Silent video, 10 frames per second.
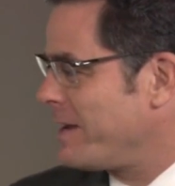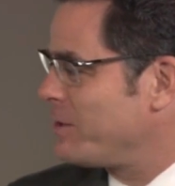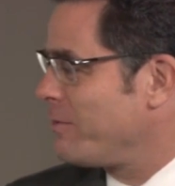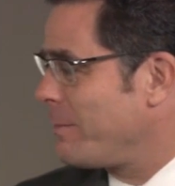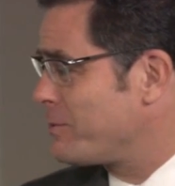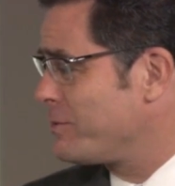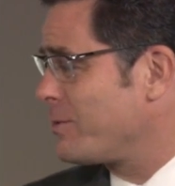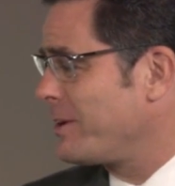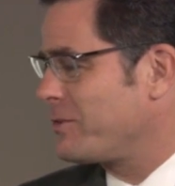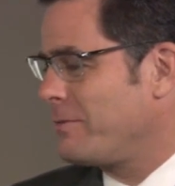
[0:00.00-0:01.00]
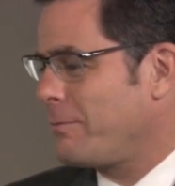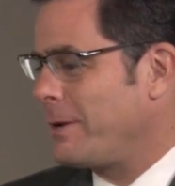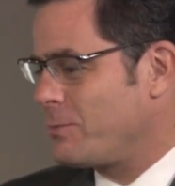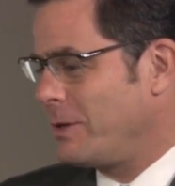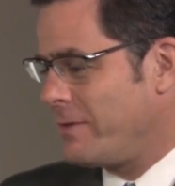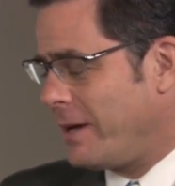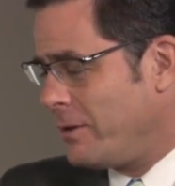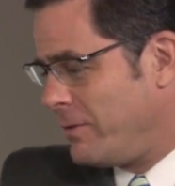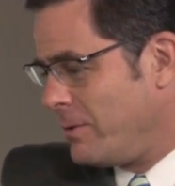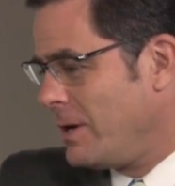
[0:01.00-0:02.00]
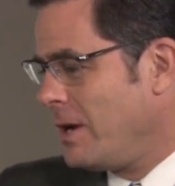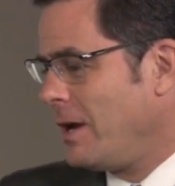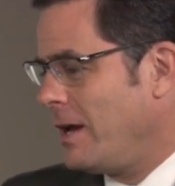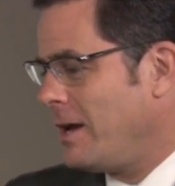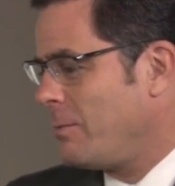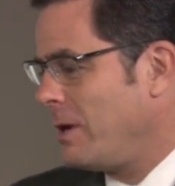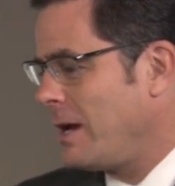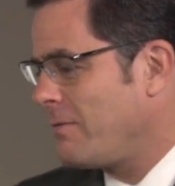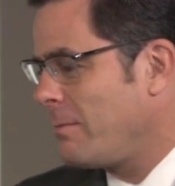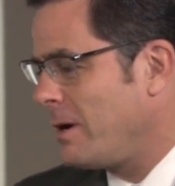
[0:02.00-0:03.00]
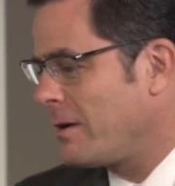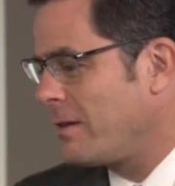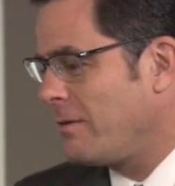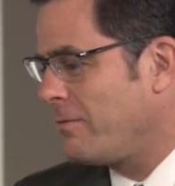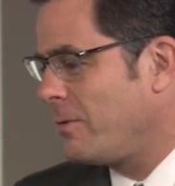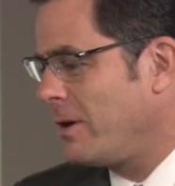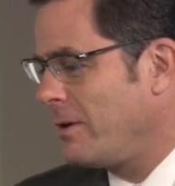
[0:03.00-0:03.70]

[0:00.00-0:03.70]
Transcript: Thank you very much for joining us on Information Week's Valley View. And we have a mug there for you.